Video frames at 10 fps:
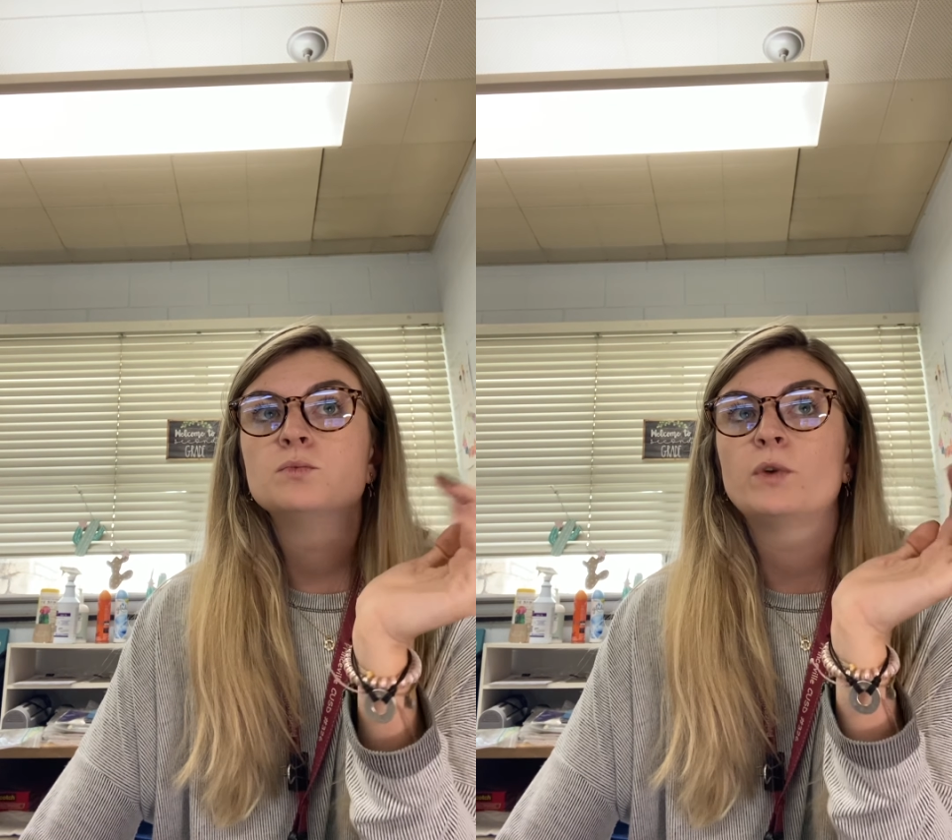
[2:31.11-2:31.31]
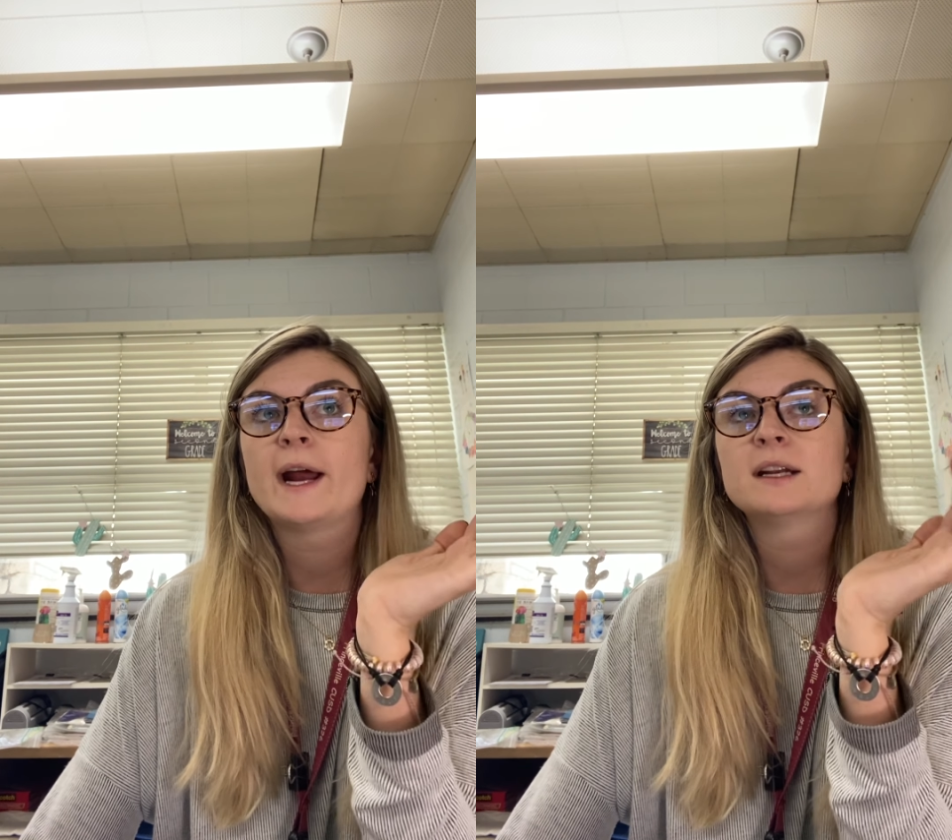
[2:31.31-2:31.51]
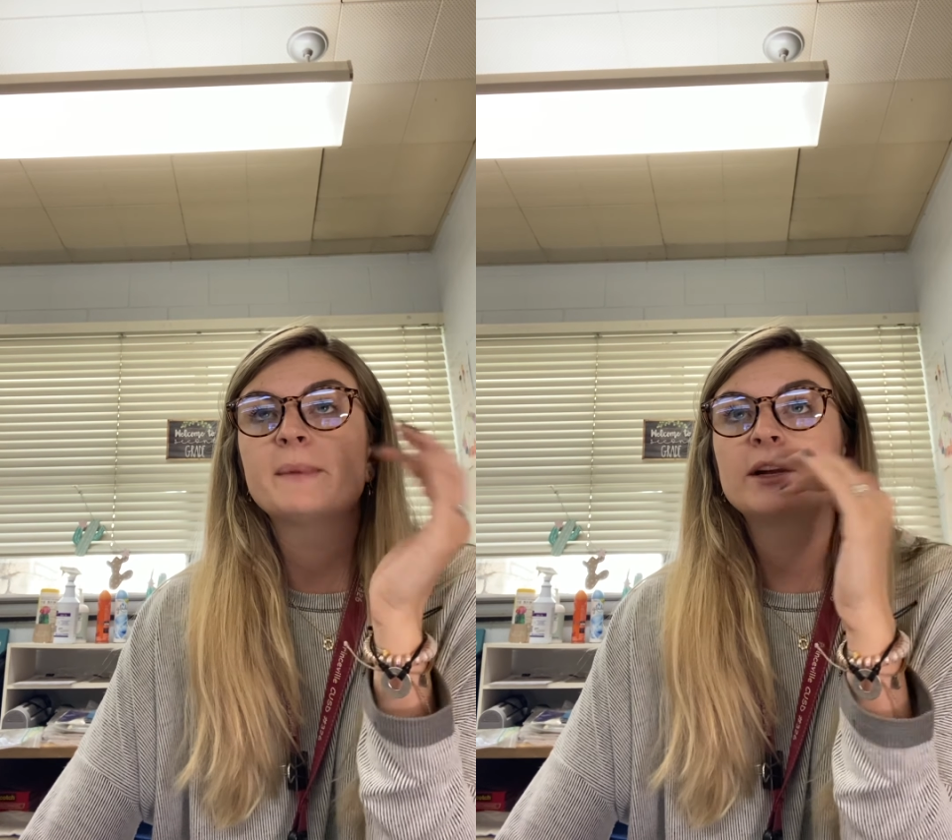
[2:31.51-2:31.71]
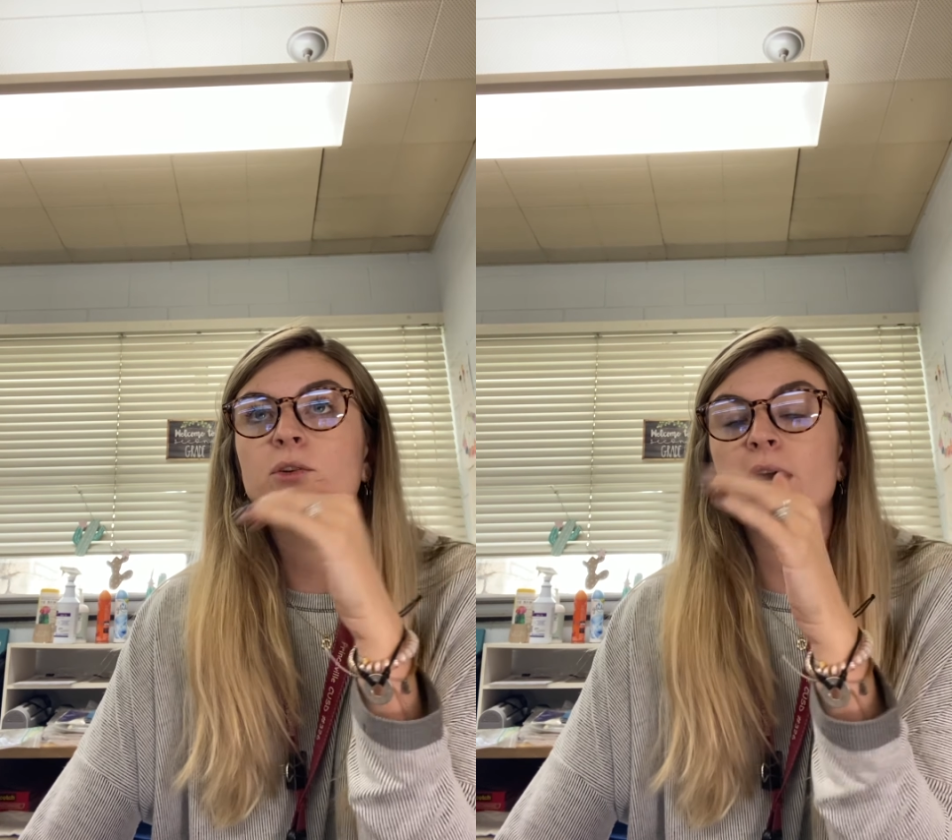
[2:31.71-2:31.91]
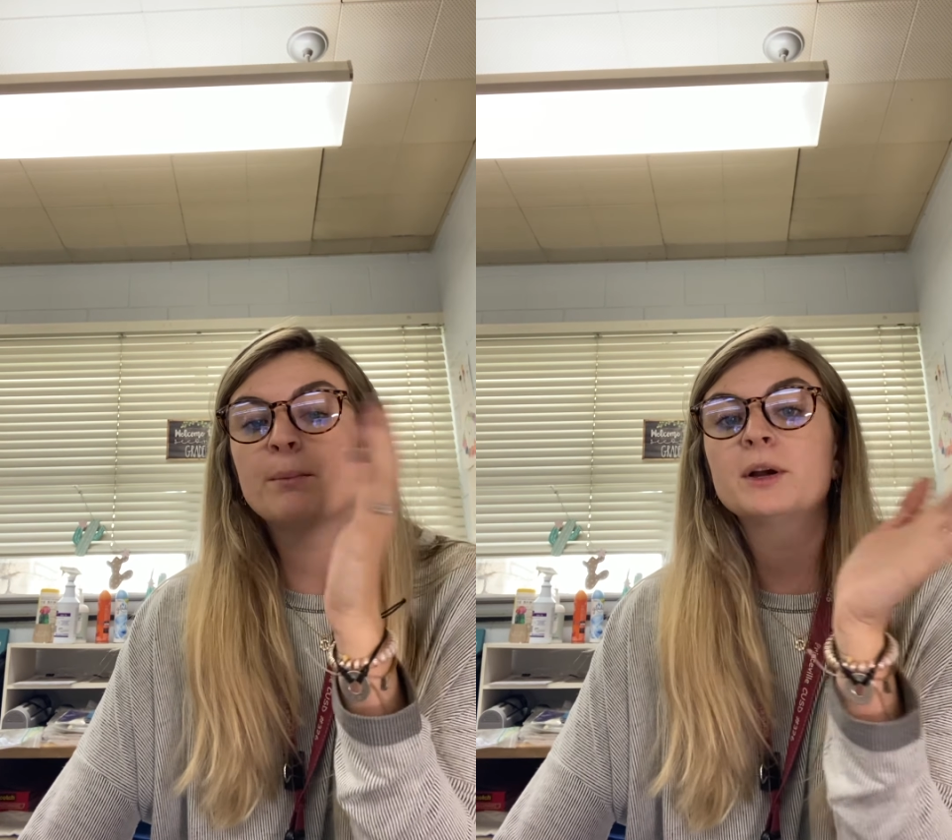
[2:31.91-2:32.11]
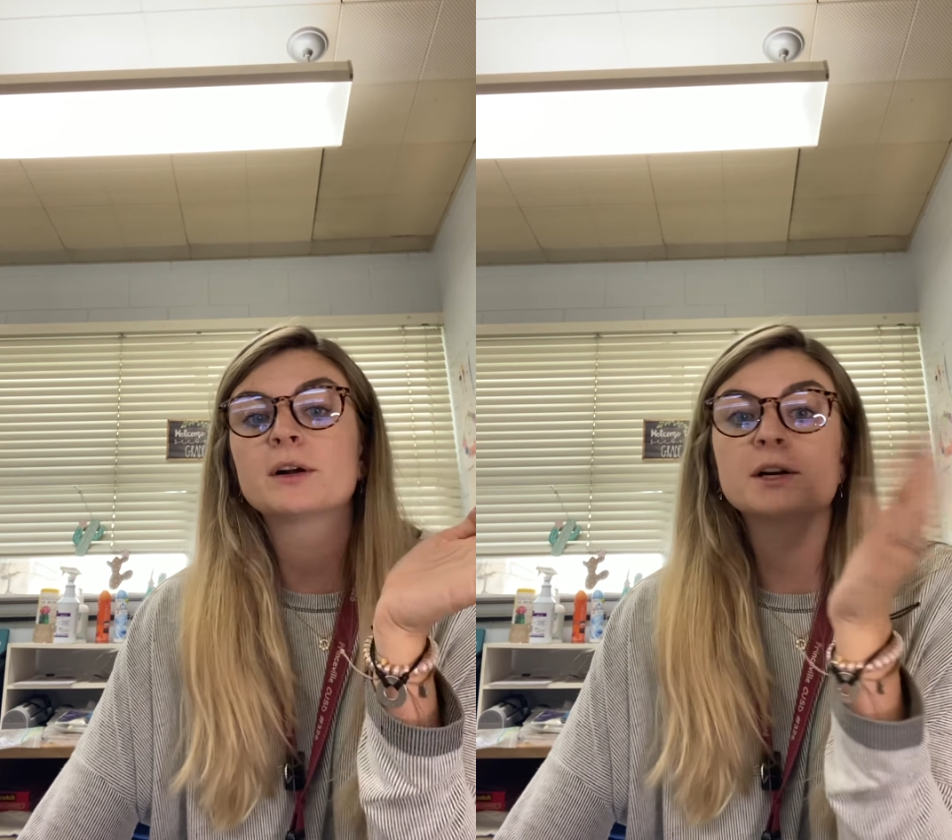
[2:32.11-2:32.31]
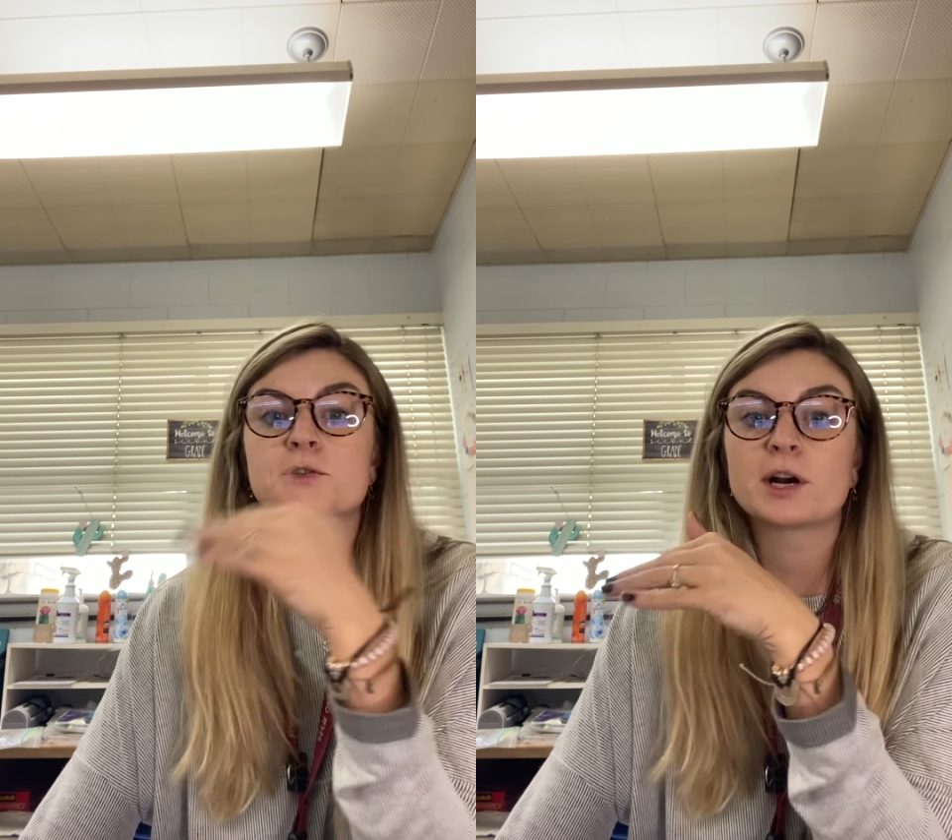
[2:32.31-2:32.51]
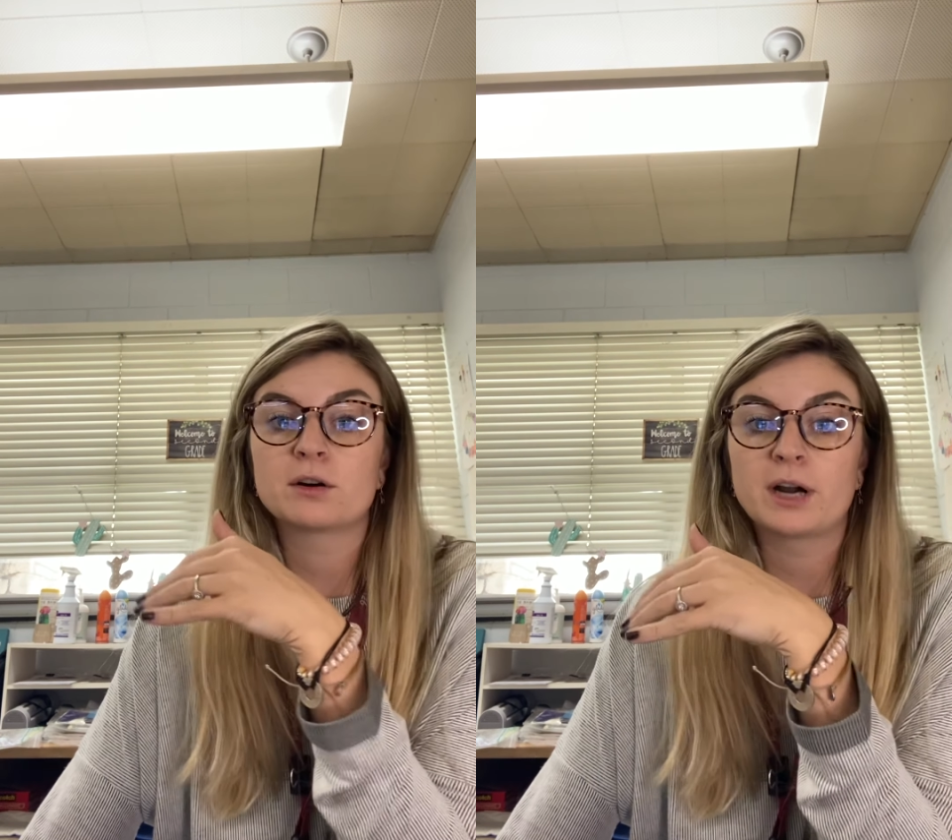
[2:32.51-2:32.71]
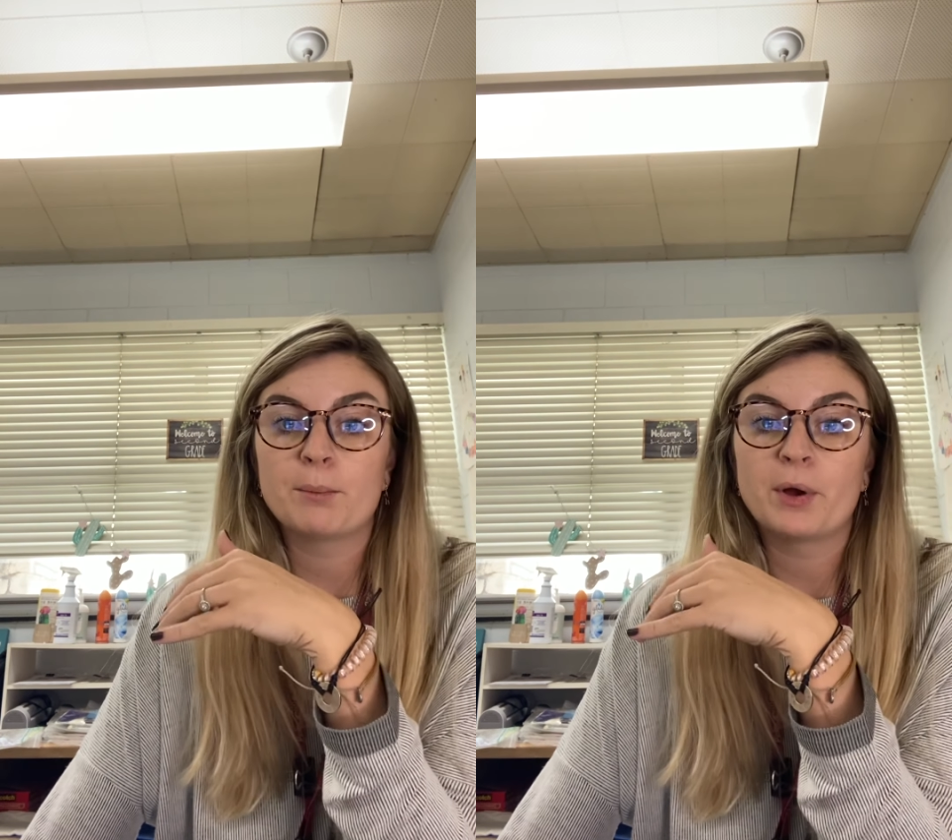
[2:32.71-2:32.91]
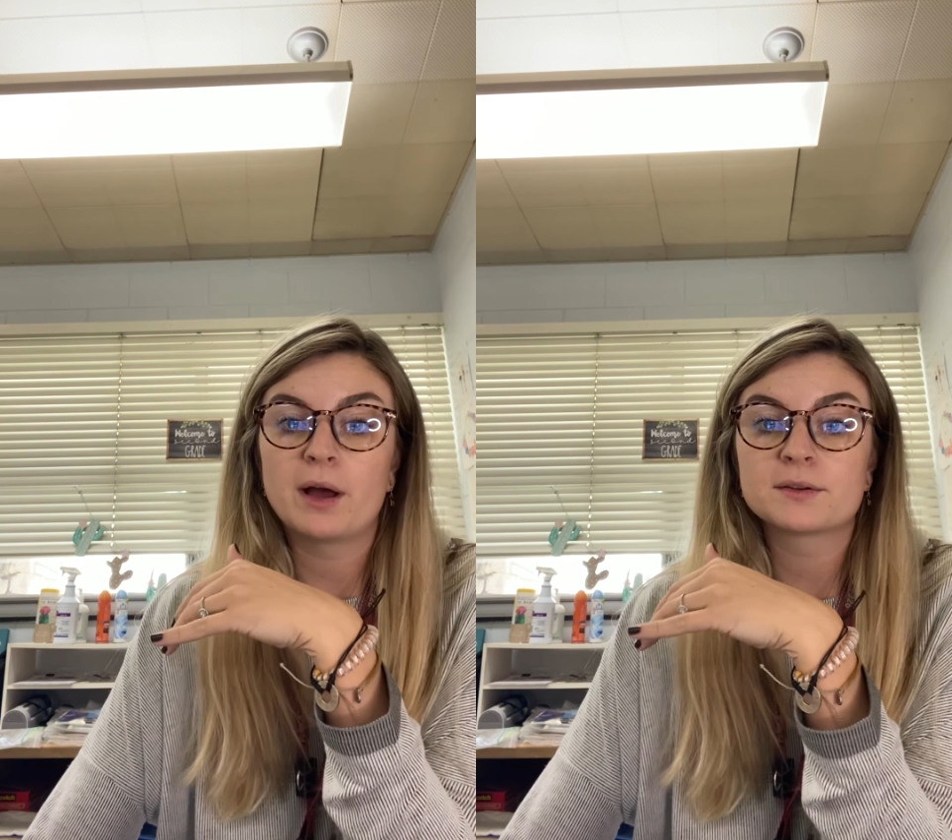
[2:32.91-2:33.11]
writing about your grandpa, you're going to draw your
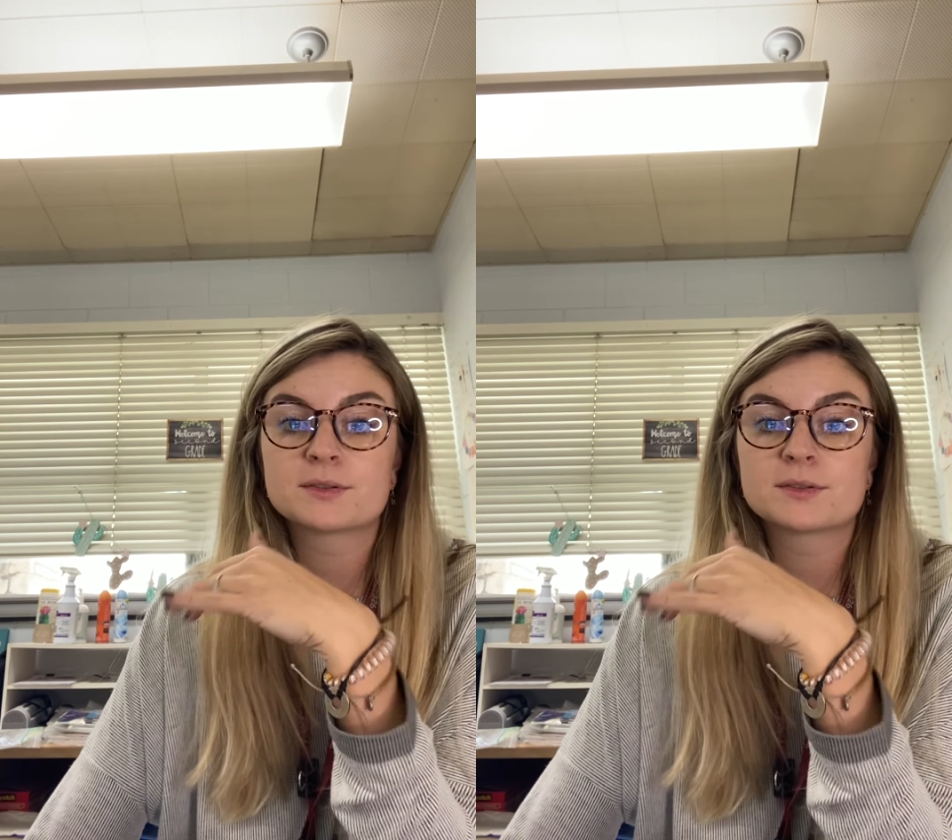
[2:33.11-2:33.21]
grandpa.